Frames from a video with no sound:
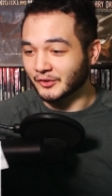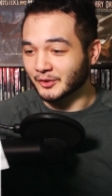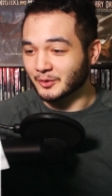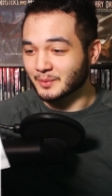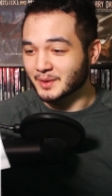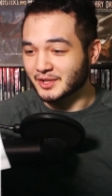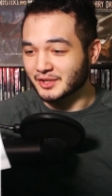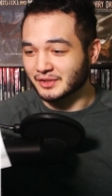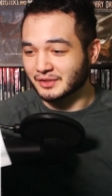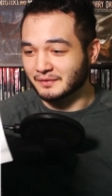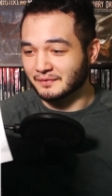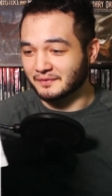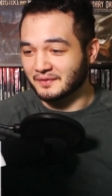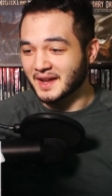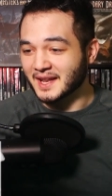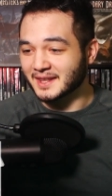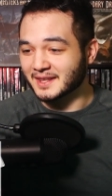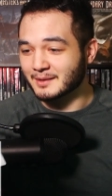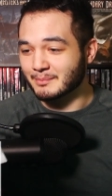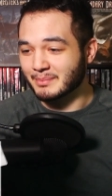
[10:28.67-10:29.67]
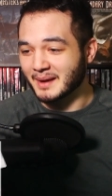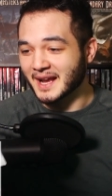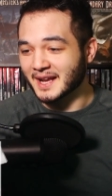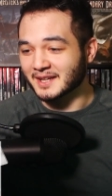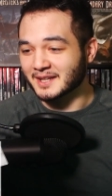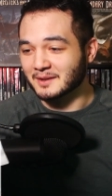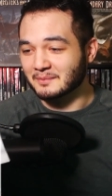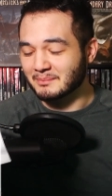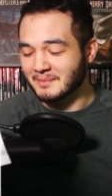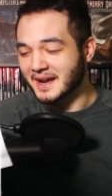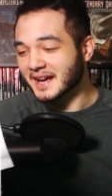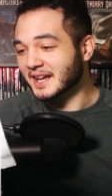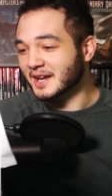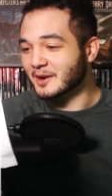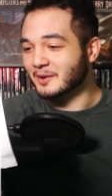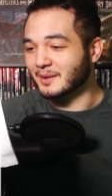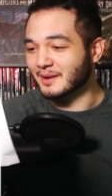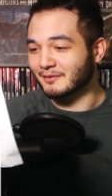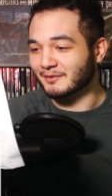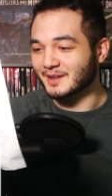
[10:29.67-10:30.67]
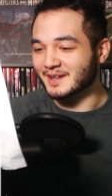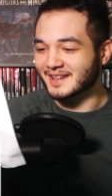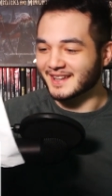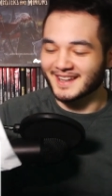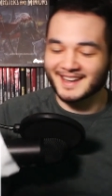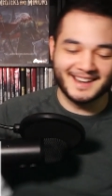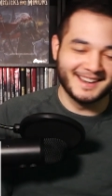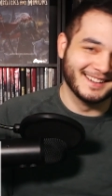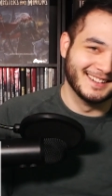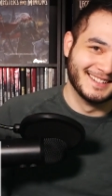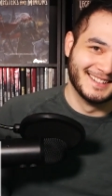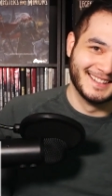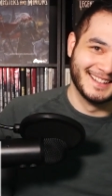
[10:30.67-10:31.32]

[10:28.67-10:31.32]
so we just fed the bandit mayo every day.